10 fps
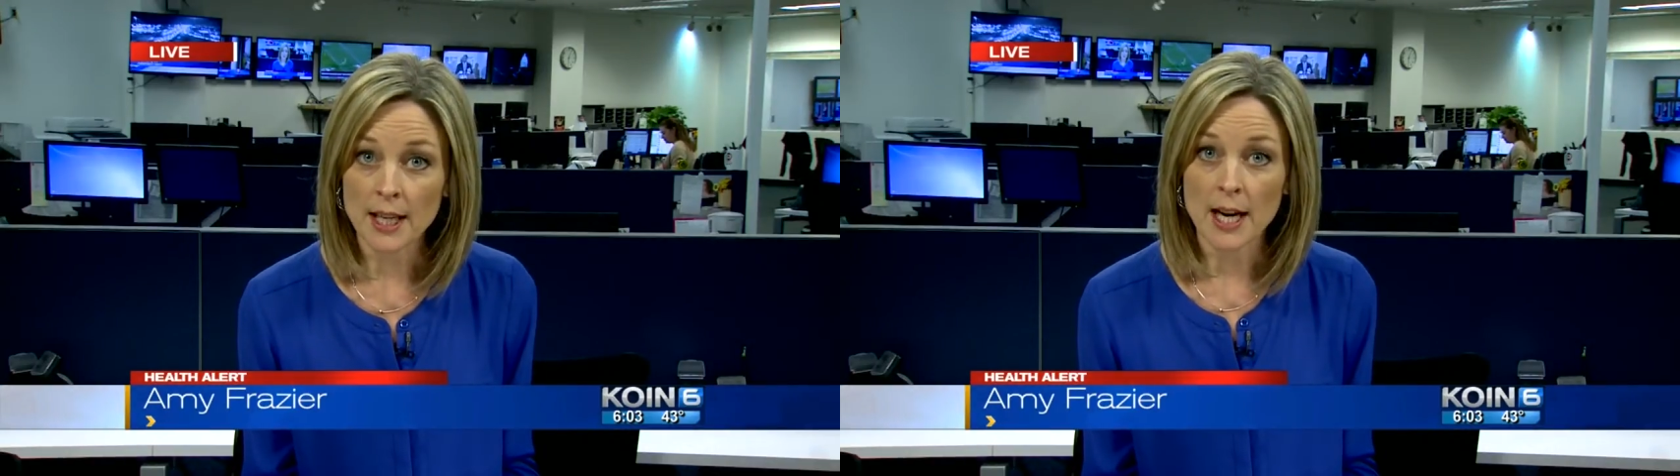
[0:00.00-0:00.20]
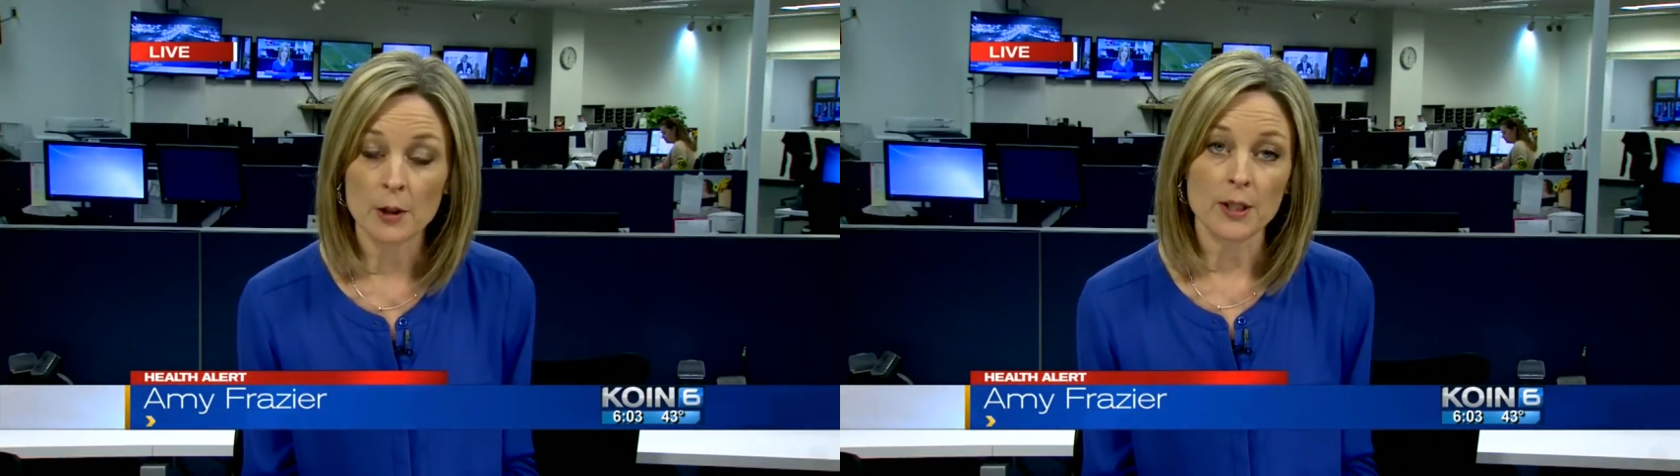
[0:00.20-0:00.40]

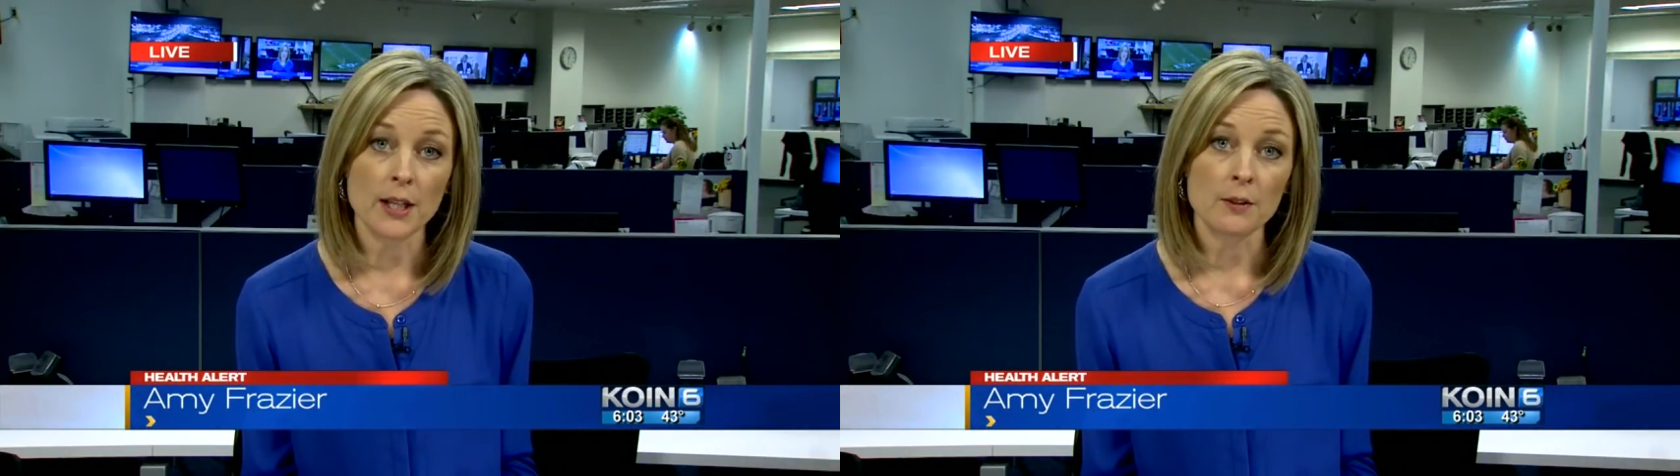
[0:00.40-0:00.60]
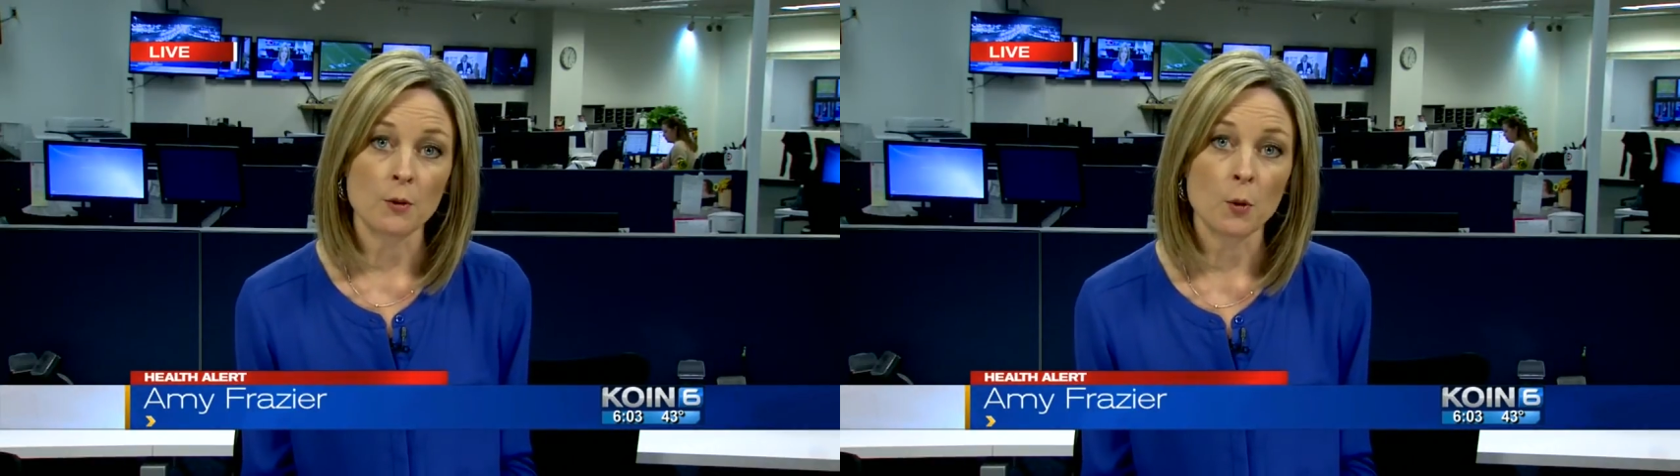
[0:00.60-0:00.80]

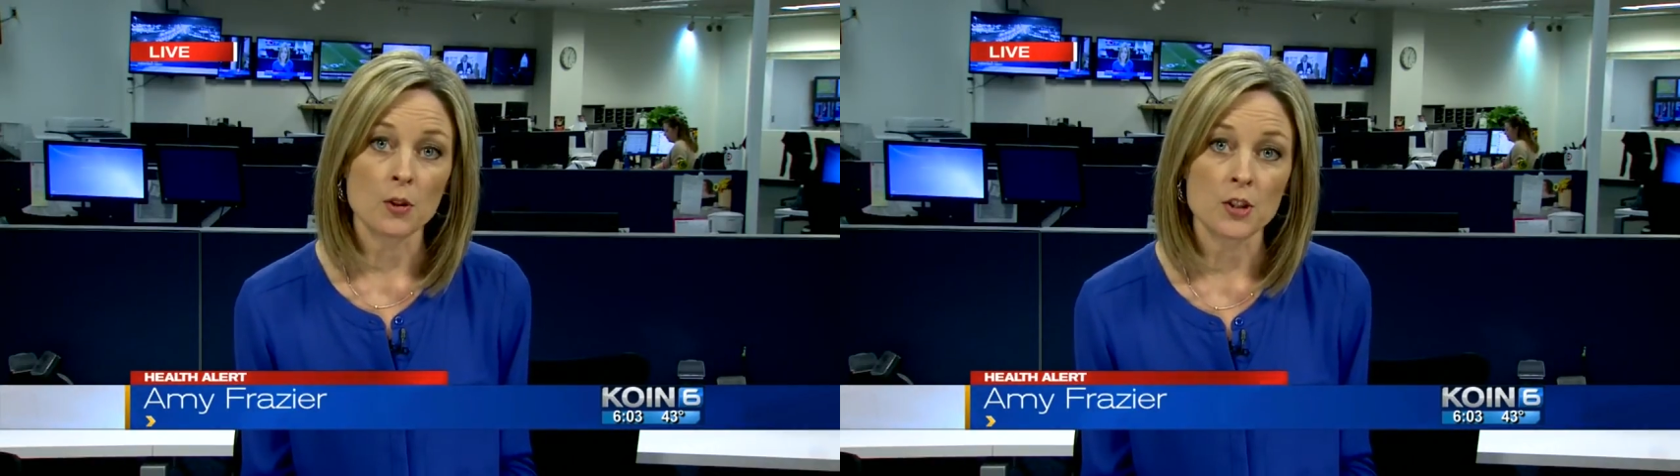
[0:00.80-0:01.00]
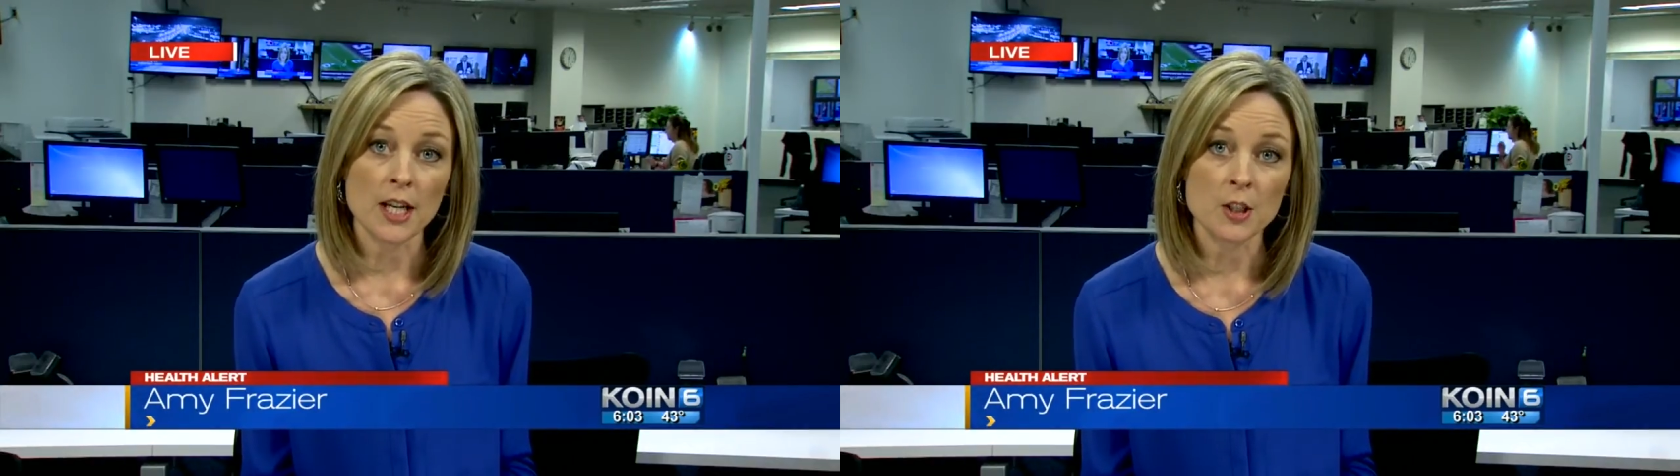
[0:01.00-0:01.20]
area for
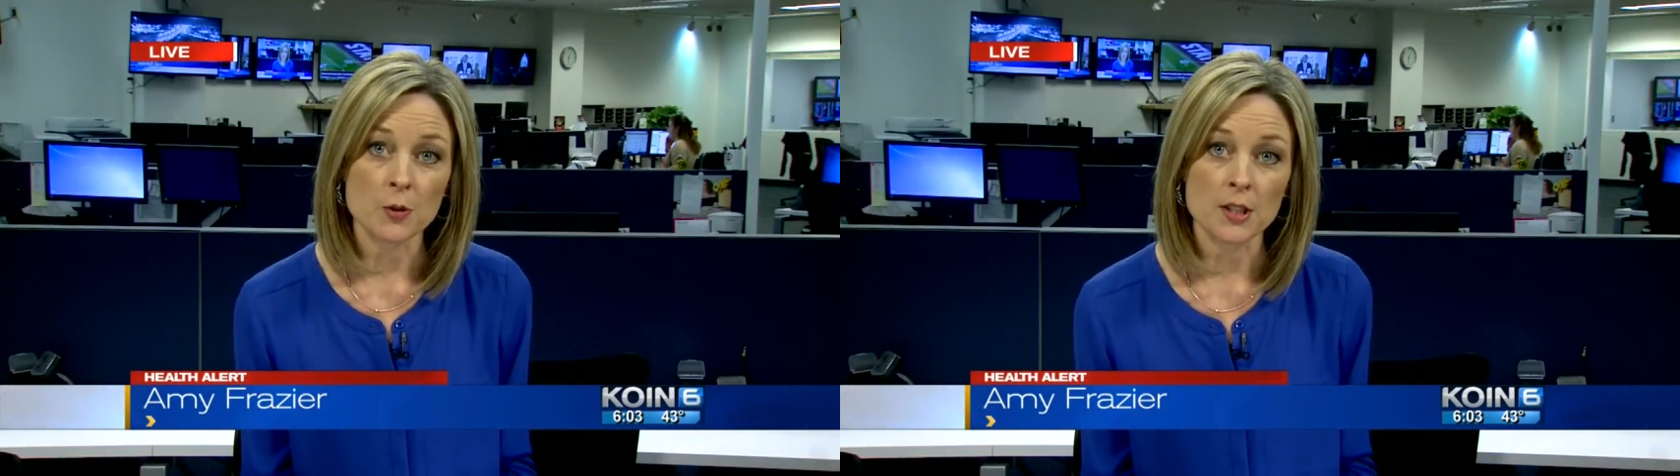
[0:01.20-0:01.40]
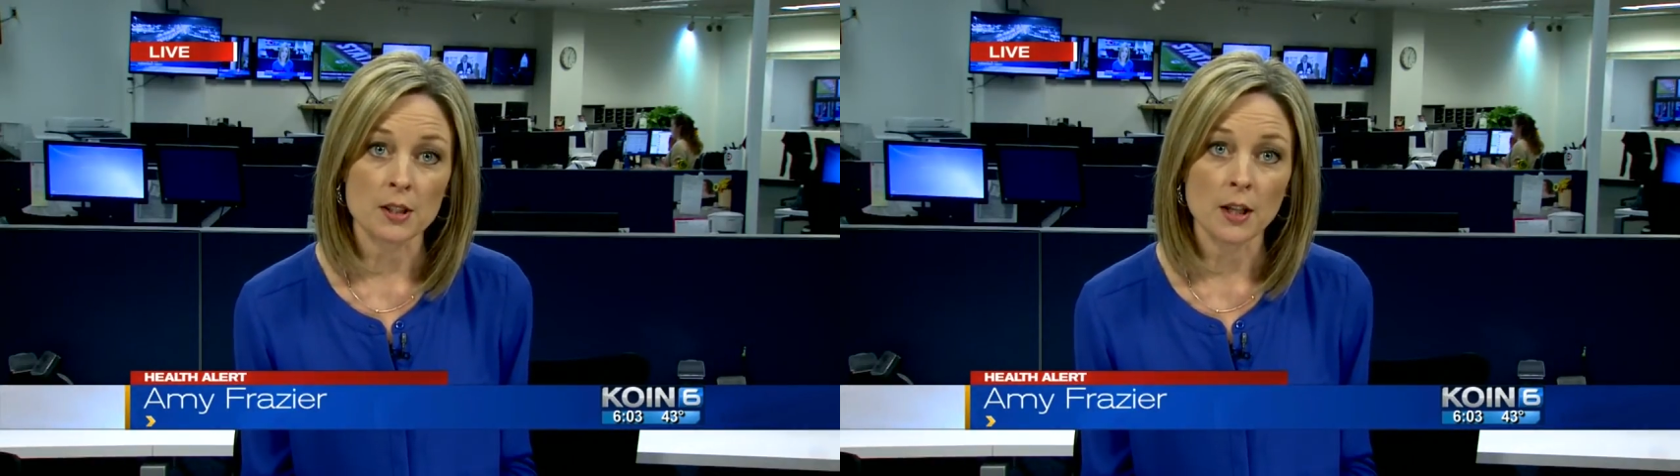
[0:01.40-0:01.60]

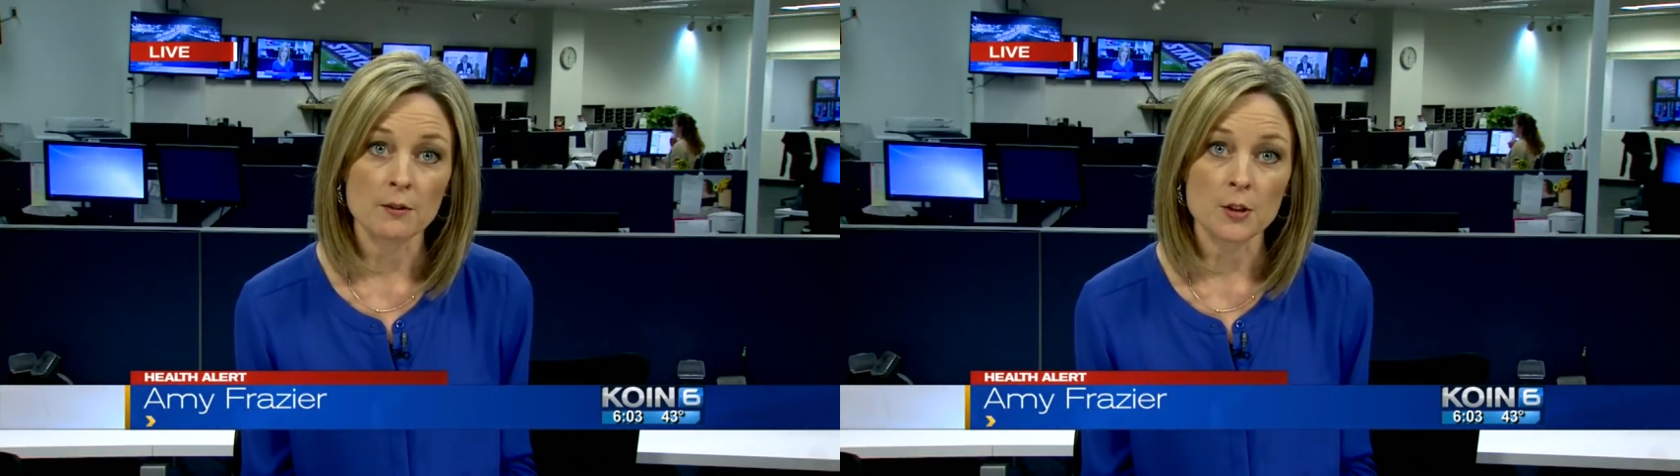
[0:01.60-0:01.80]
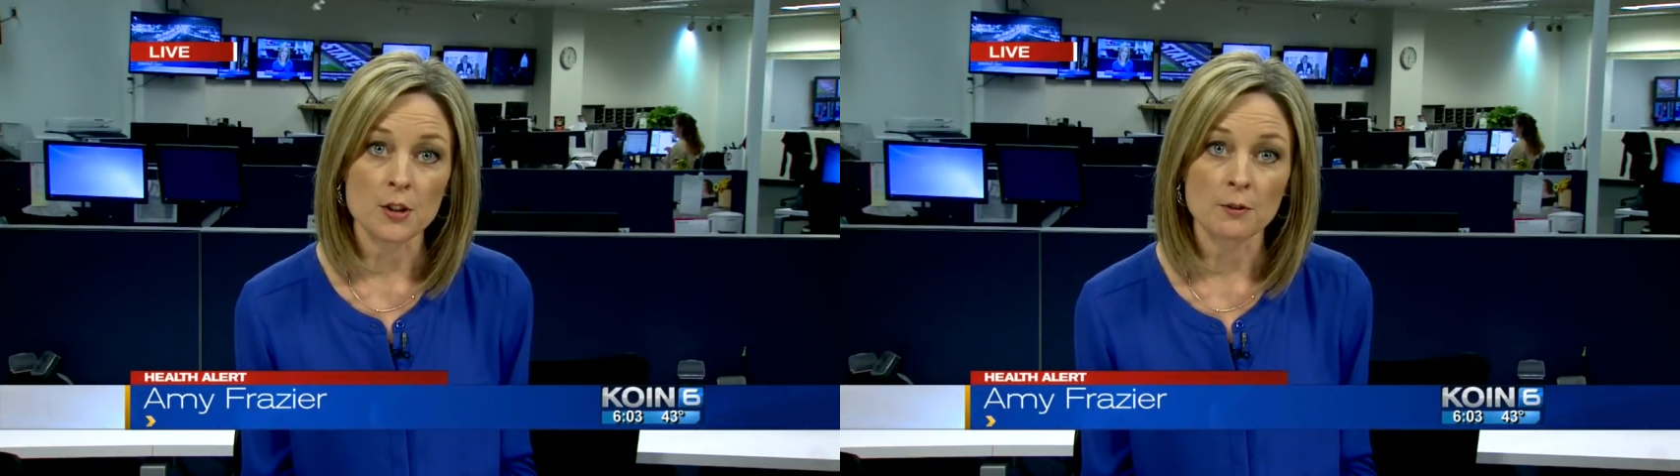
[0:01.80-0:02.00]
dangerous
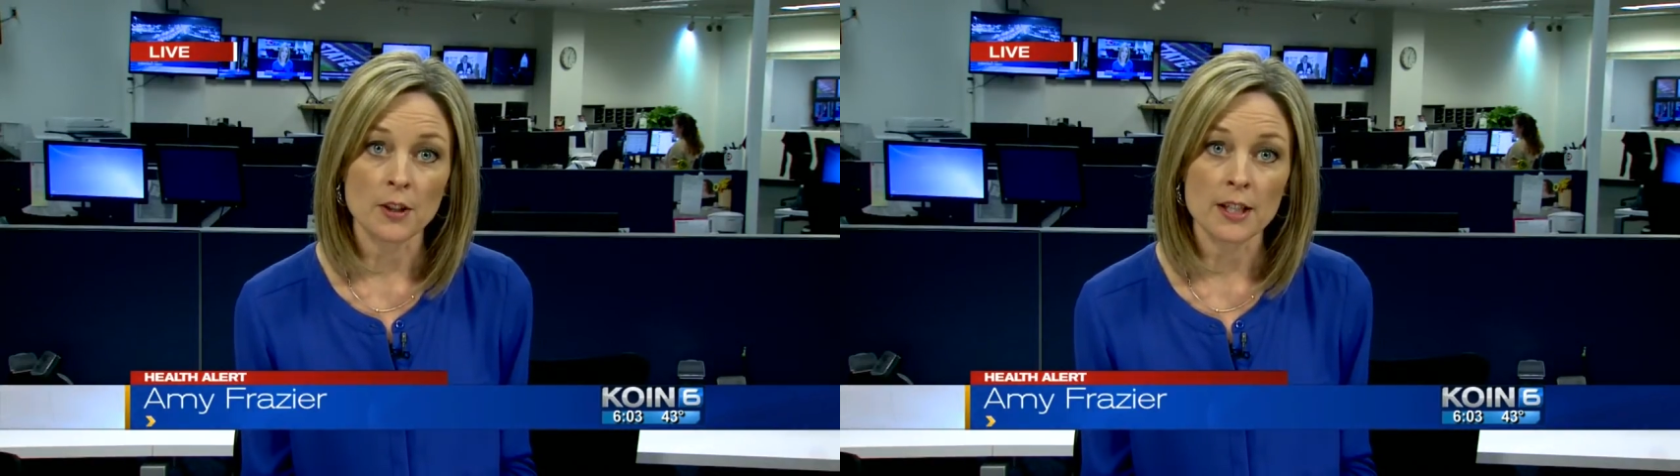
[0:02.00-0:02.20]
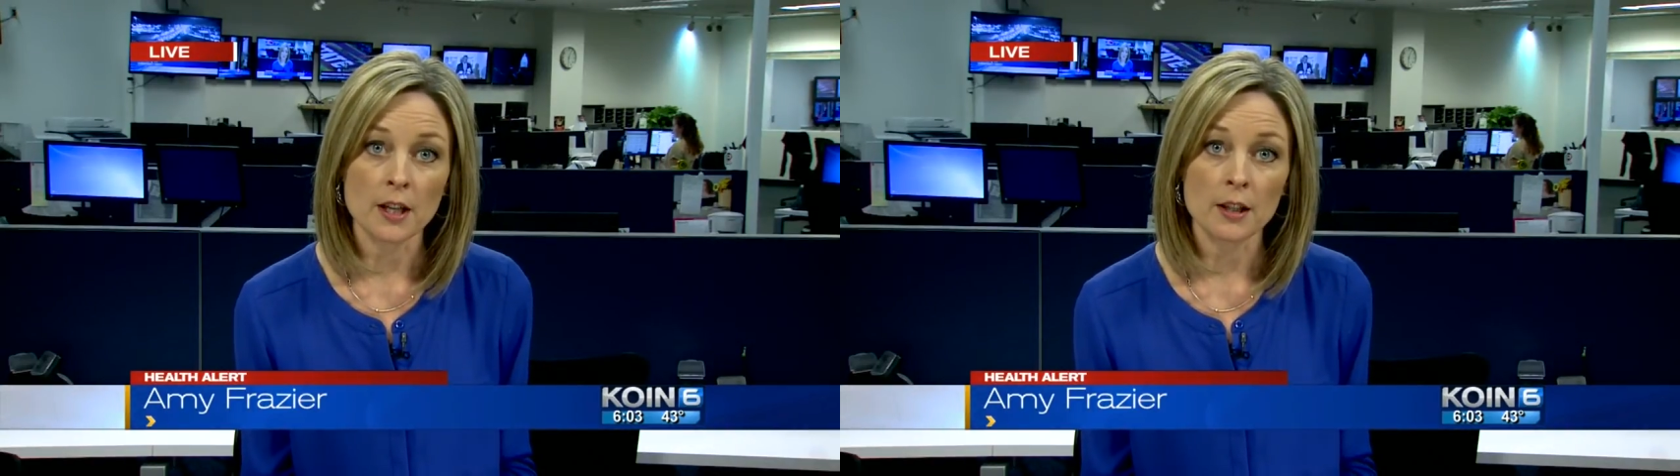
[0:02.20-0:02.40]
levels of
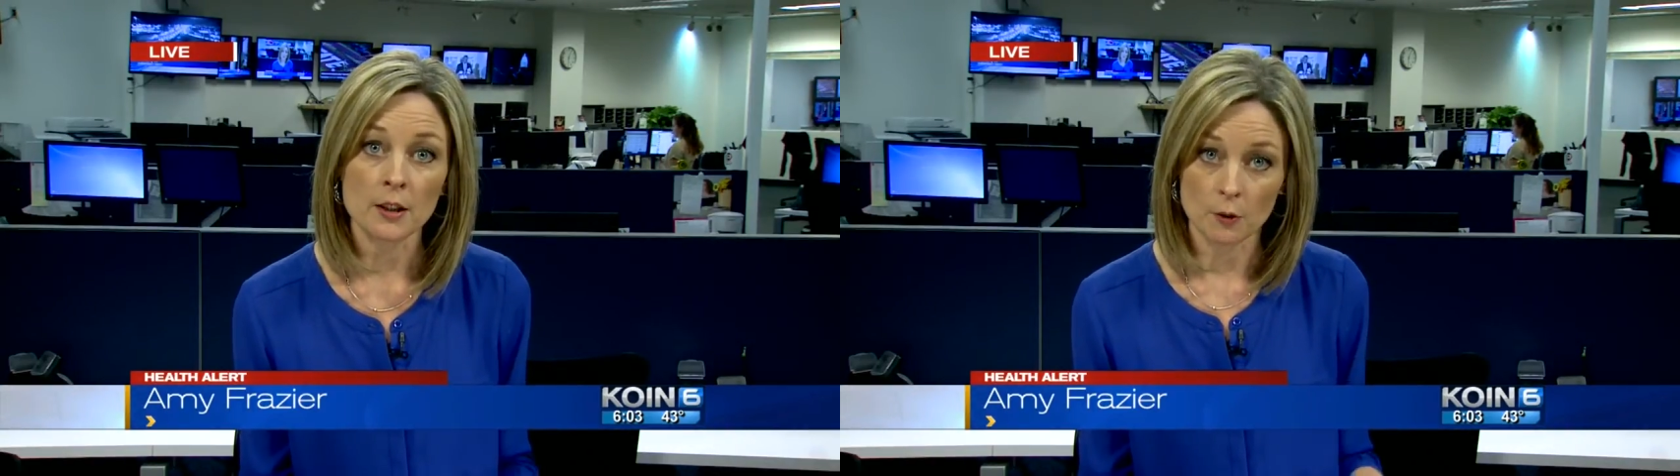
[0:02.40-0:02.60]
radon.